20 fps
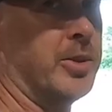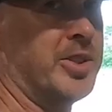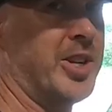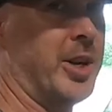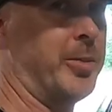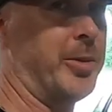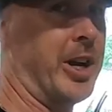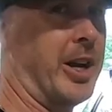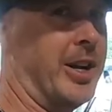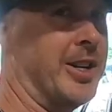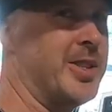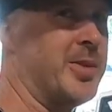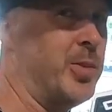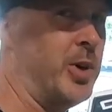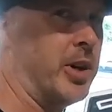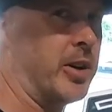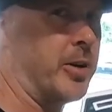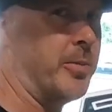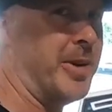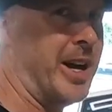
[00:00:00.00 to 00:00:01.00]
What's up, guys?
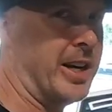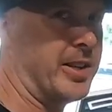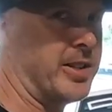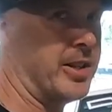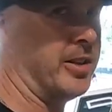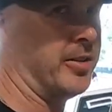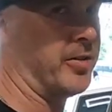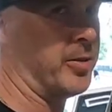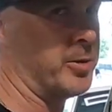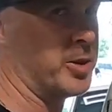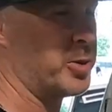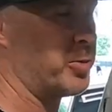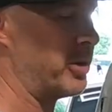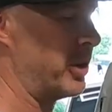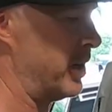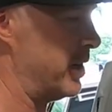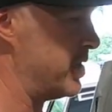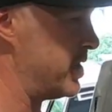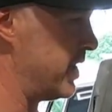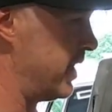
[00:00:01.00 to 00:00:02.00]
Welcome back to the Infamous
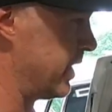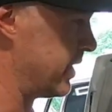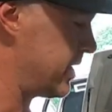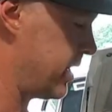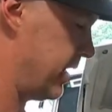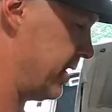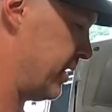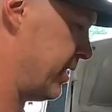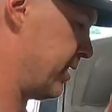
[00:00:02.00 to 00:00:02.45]
Project.